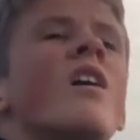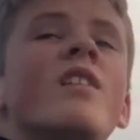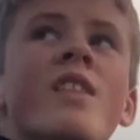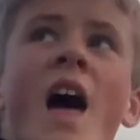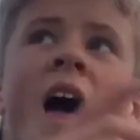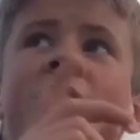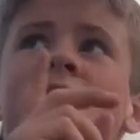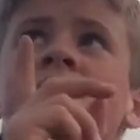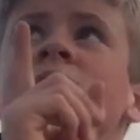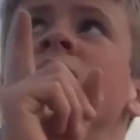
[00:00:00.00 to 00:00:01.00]
Bad.
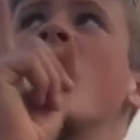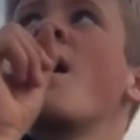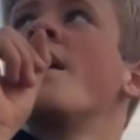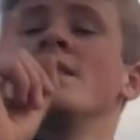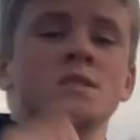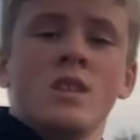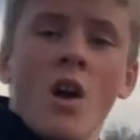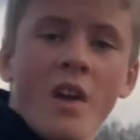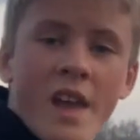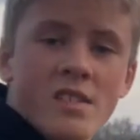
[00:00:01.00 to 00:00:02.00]

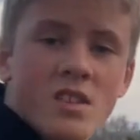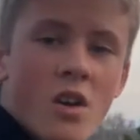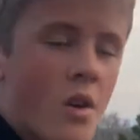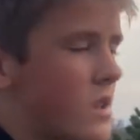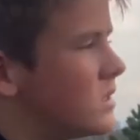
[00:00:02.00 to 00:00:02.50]
Okay, so,